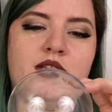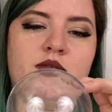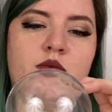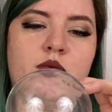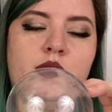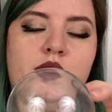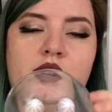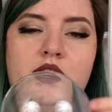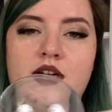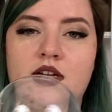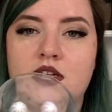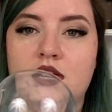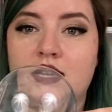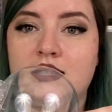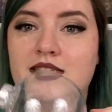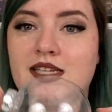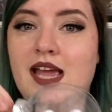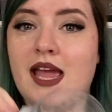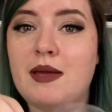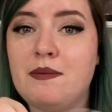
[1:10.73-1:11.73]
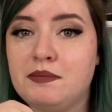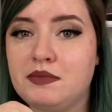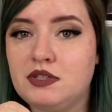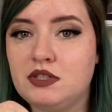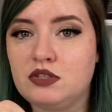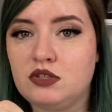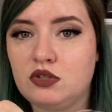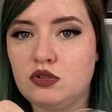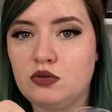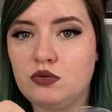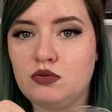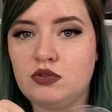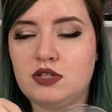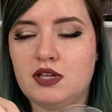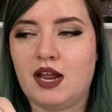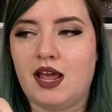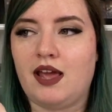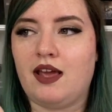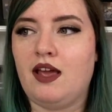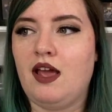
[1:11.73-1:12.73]
what we're gonna attempt to do
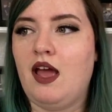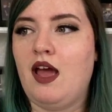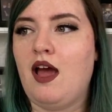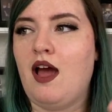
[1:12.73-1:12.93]
today.